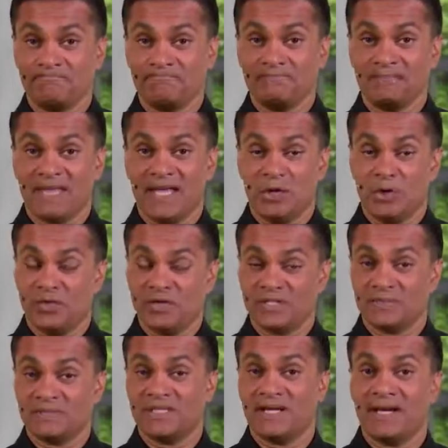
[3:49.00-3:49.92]
and over
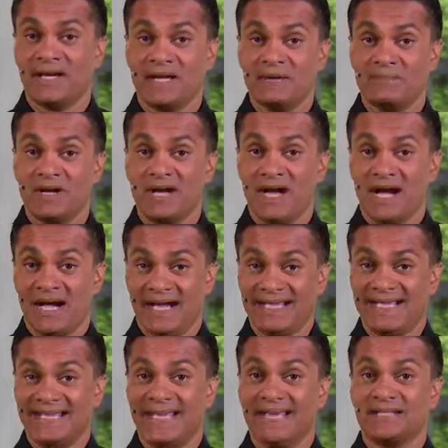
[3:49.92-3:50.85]
some time I
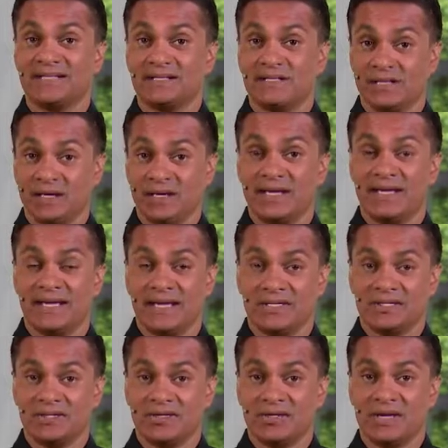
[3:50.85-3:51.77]
get lung
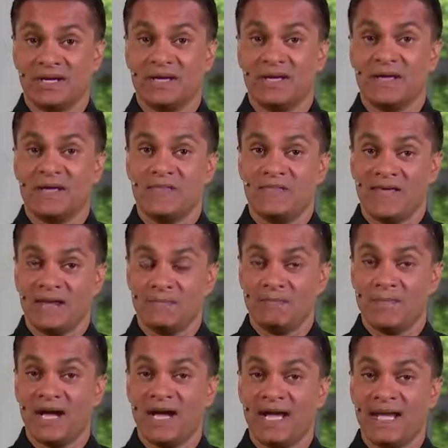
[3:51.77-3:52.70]
cancer, that
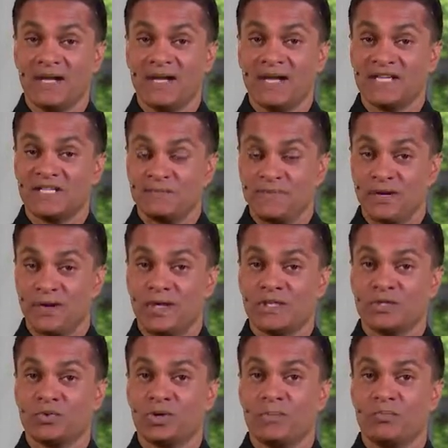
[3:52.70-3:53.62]
my
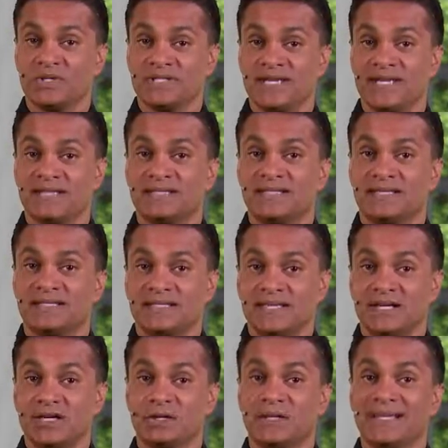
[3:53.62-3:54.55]
experience represents a
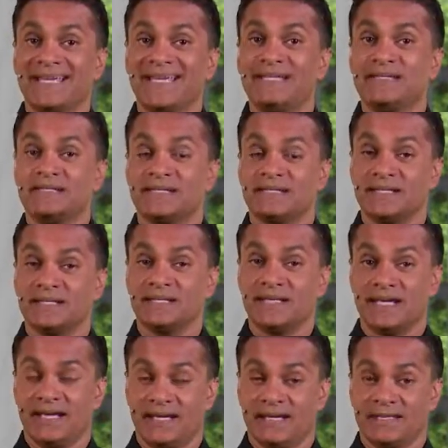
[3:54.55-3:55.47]
single incident
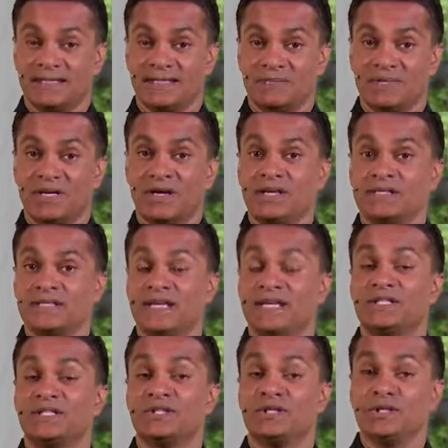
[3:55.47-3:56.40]
case because
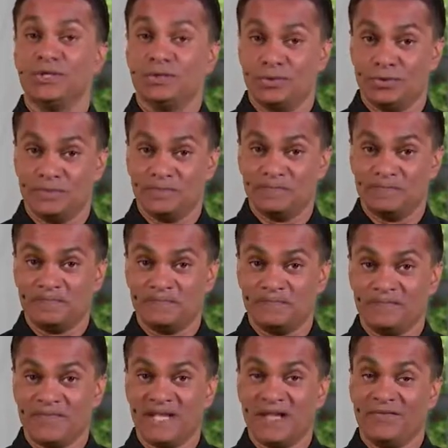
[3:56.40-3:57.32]
it's new.
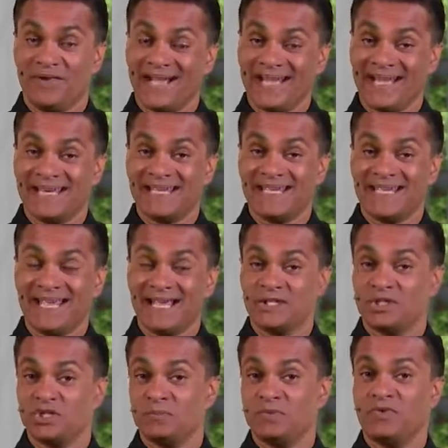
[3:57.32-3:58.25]
If I had
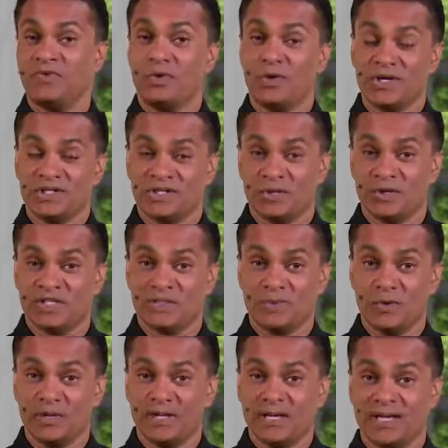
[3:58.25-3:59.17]
cancer before I started
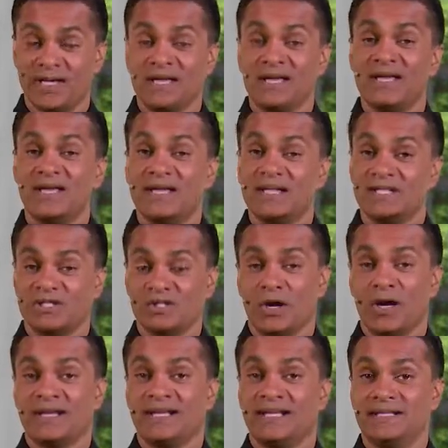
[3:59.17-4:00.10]
smoking, it's
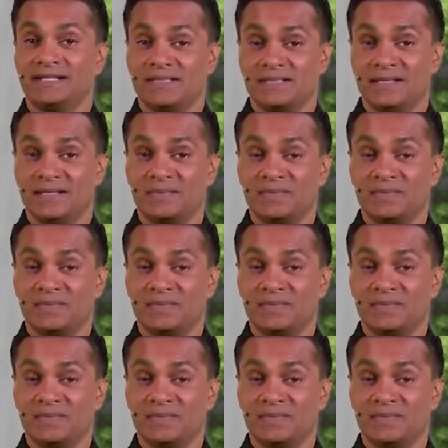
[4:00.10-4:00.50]
not incident